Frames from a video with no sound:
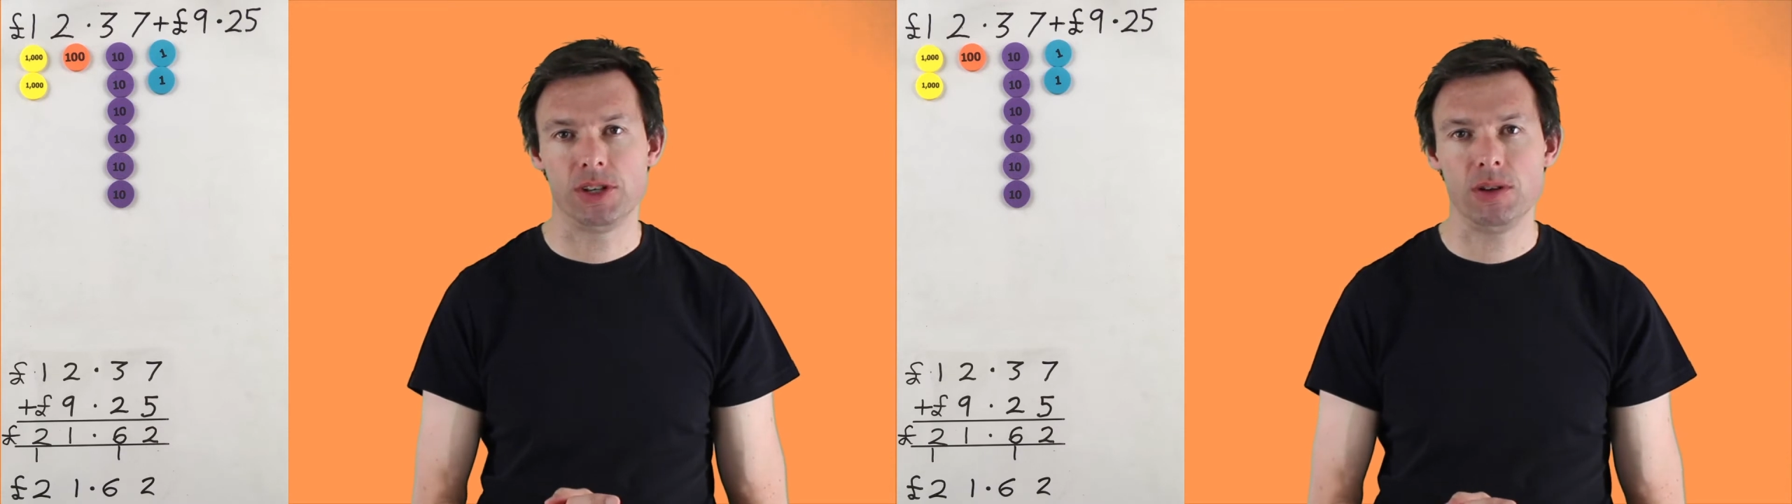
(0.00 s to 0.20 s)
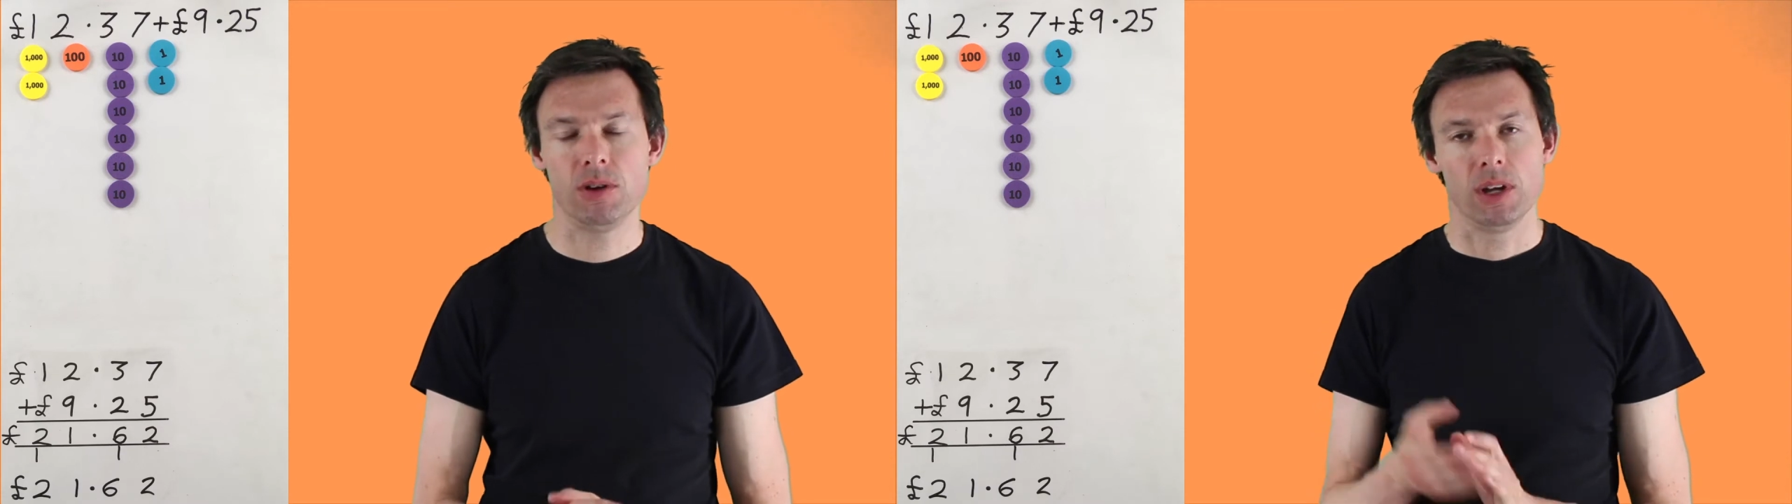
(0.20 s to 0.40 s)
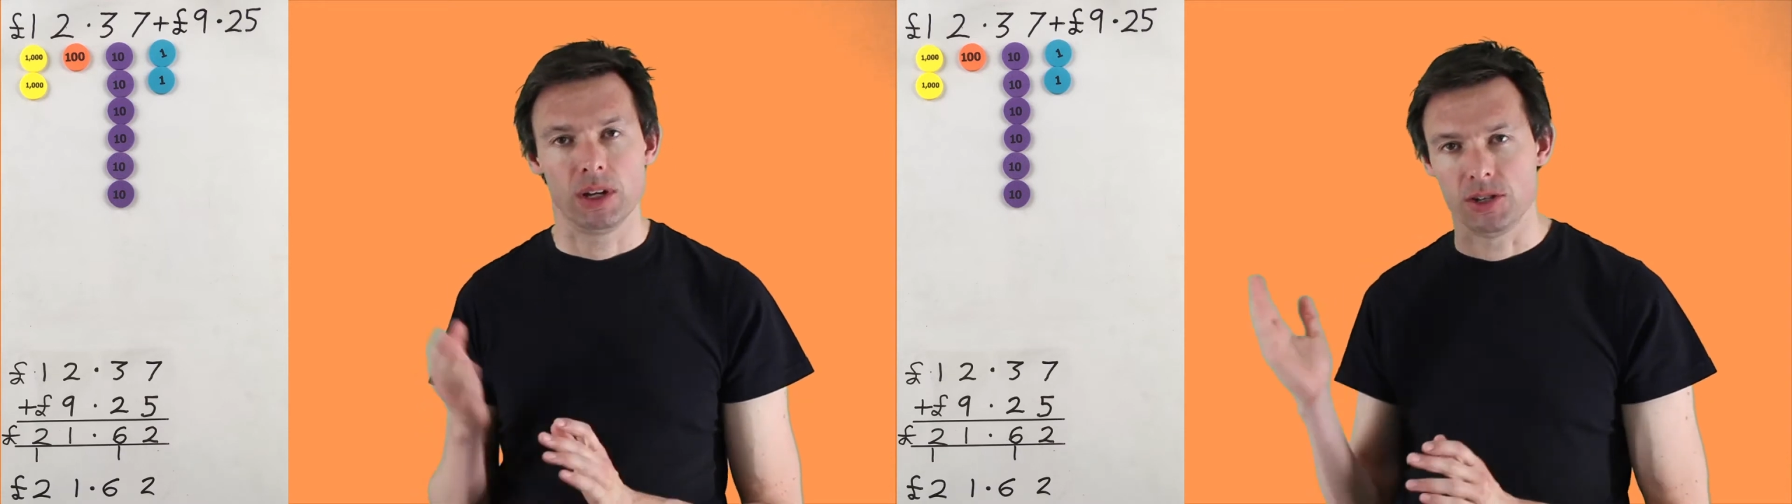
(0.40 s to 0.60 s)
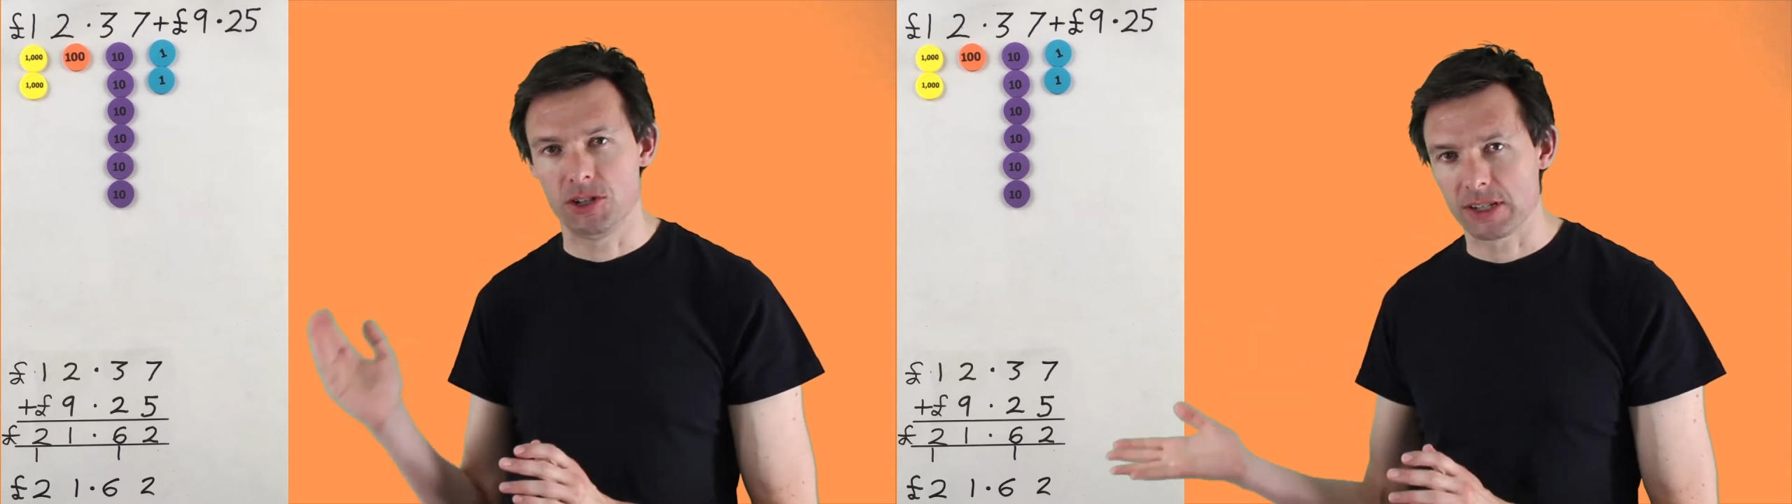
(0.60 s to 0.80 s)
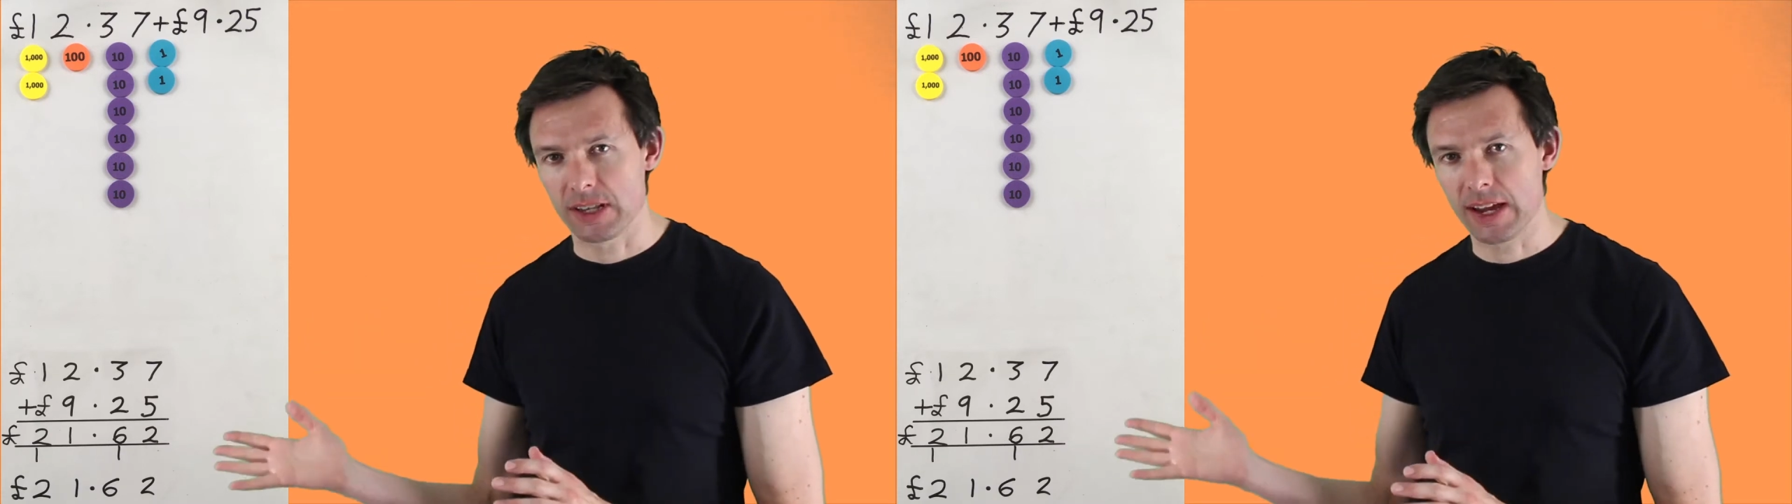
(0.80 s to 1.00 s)
to,
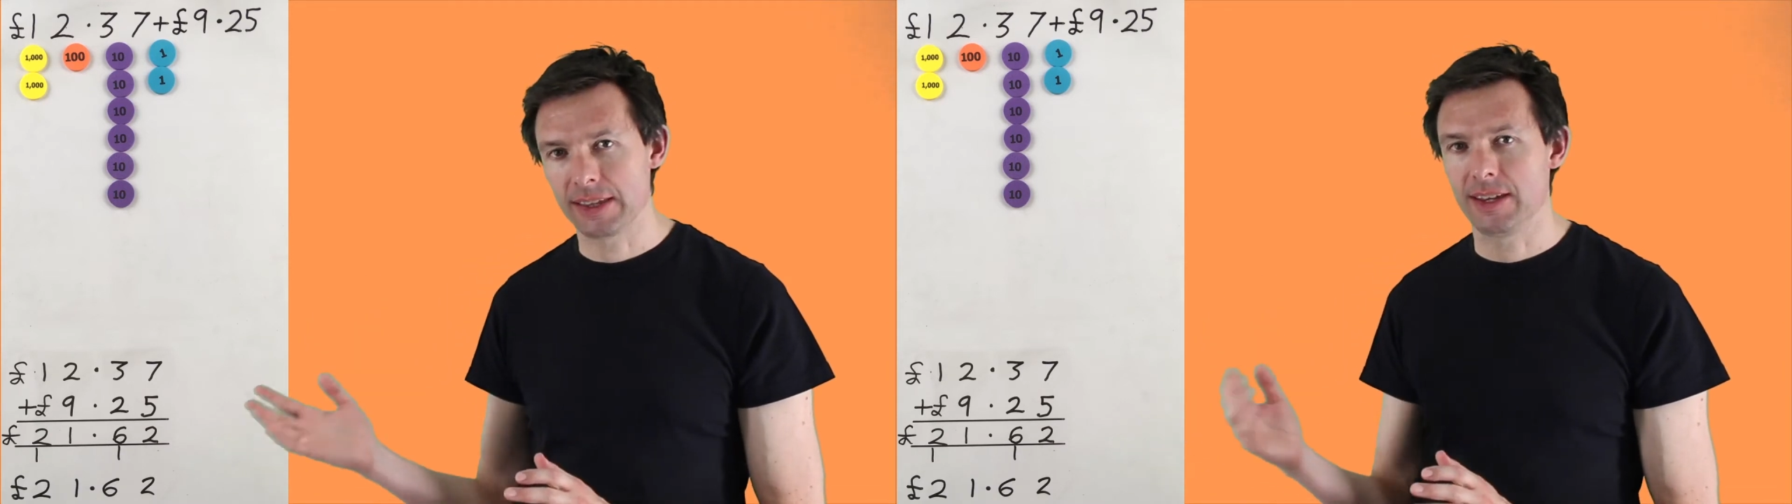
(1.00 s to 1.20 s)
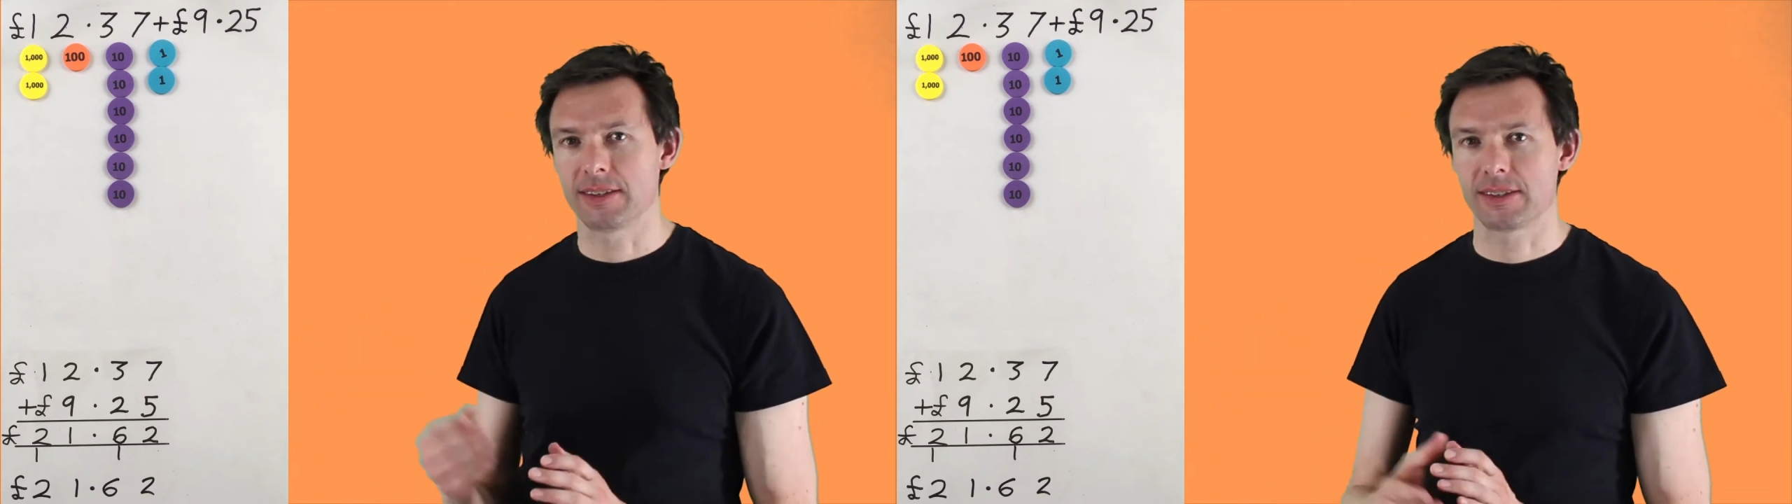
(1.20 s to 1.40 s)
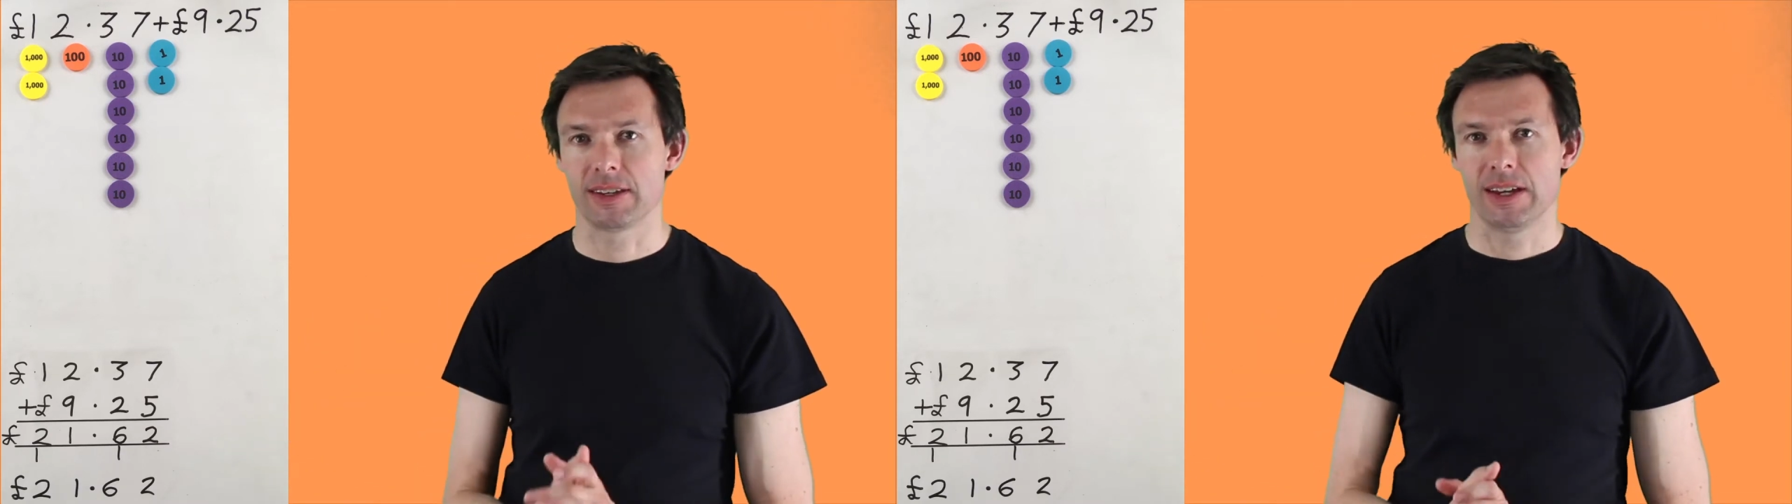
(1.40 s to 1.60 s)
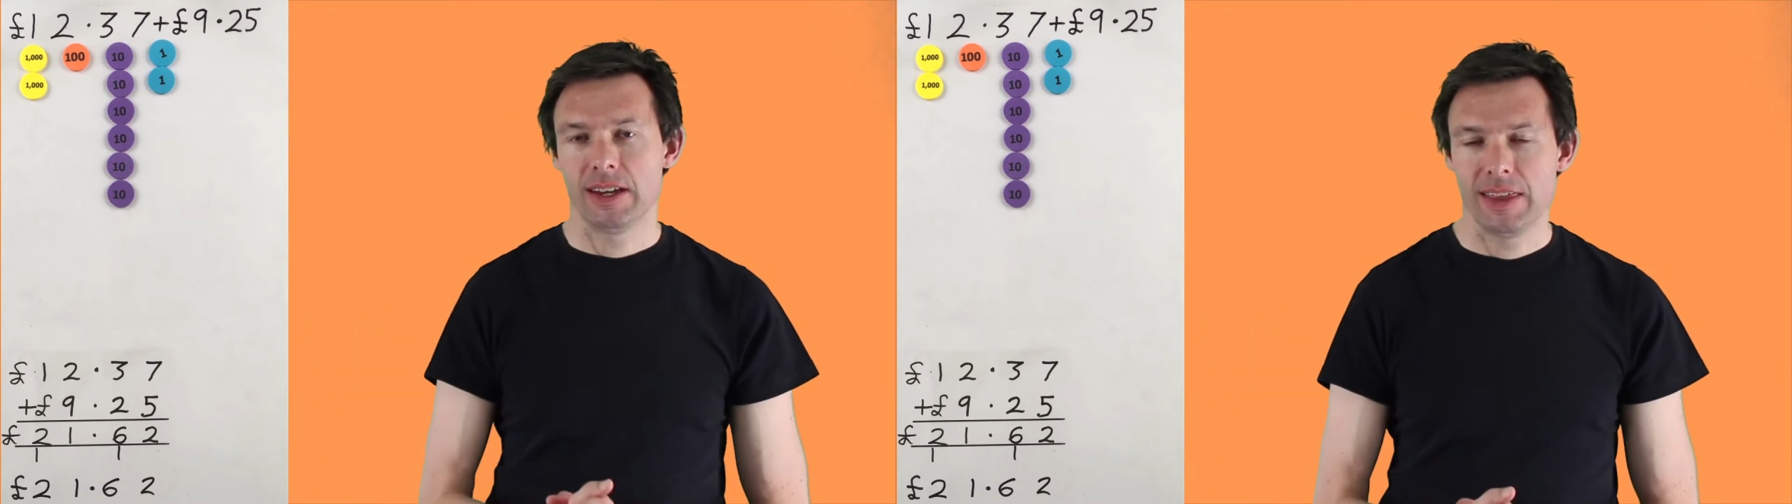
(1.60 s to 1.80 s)
just like this.